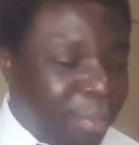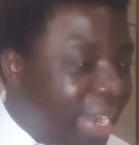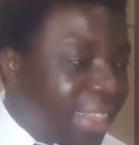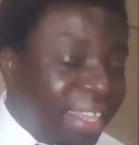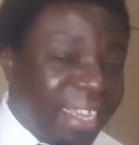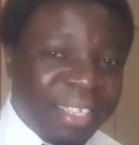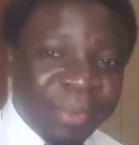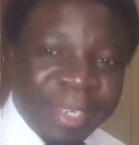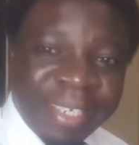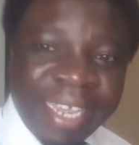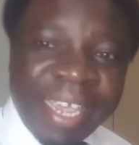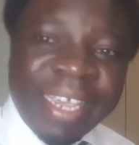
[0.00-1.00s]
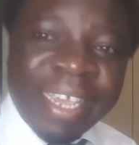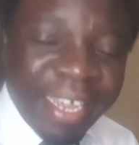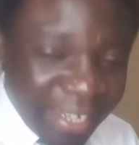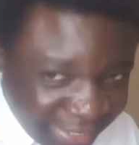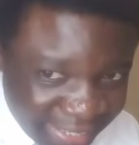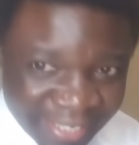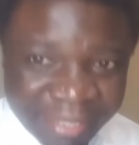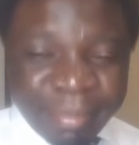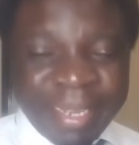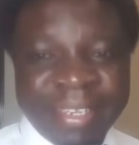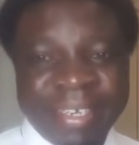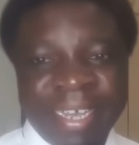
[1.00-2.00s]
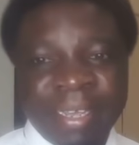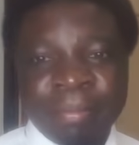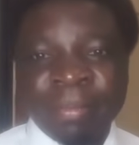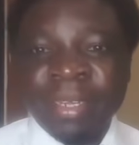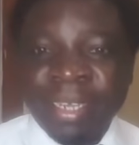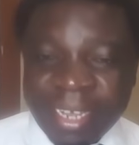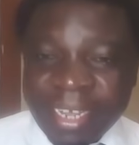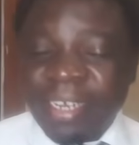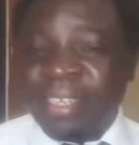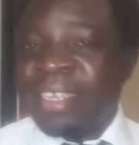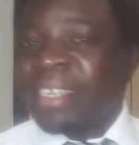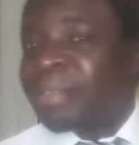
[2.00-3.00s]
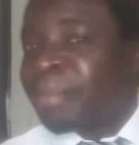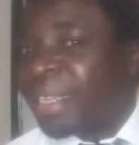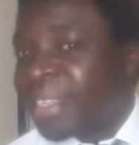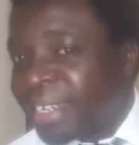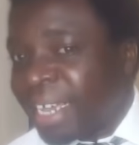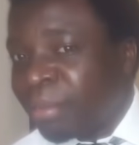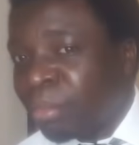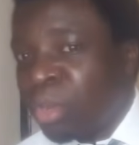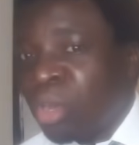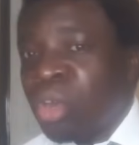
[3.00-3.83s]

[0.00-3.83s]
Many things he was saying in 6 months' time, in 6 months' time.